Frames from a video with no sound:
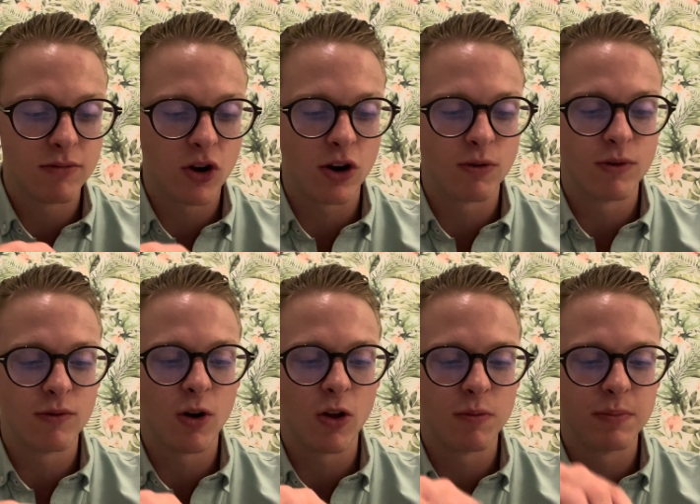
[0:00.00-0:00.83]
I would
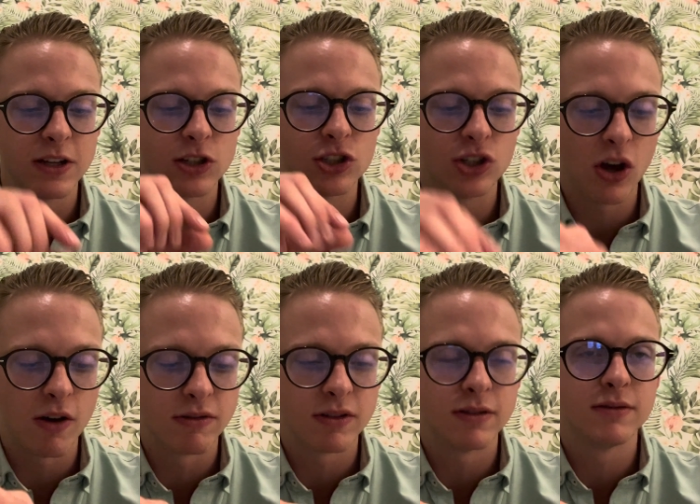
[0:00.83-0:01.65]
rather be a
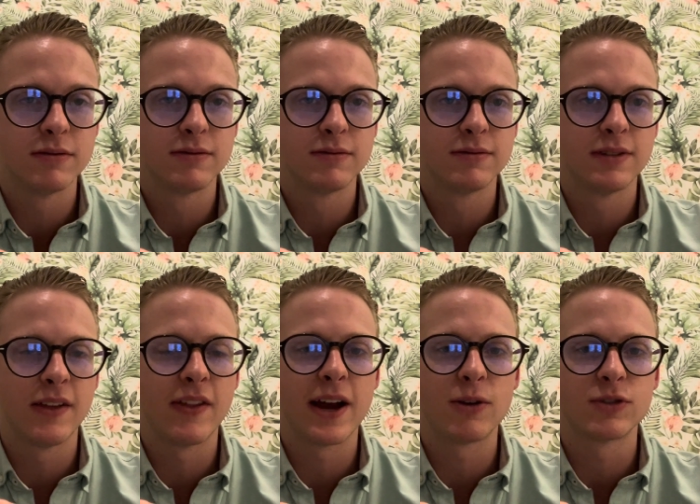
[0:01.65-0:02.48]
servant in
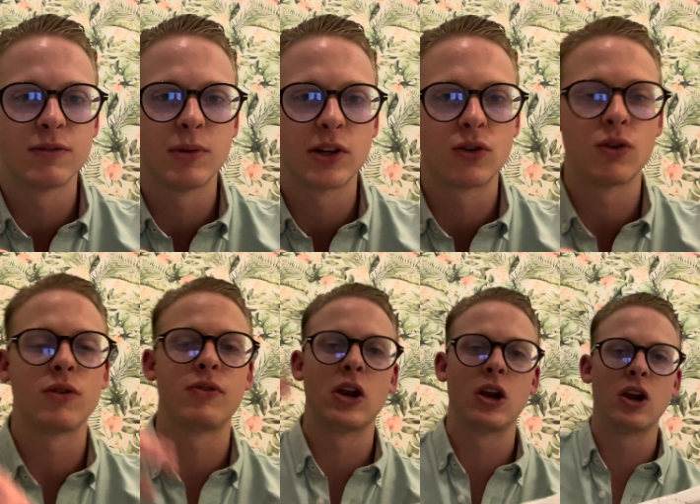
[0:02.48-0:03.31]
the house of my God,
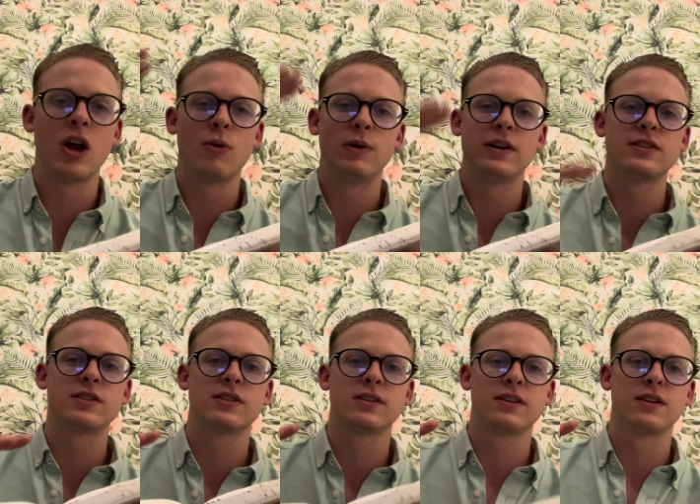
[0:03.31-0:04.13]
the lowest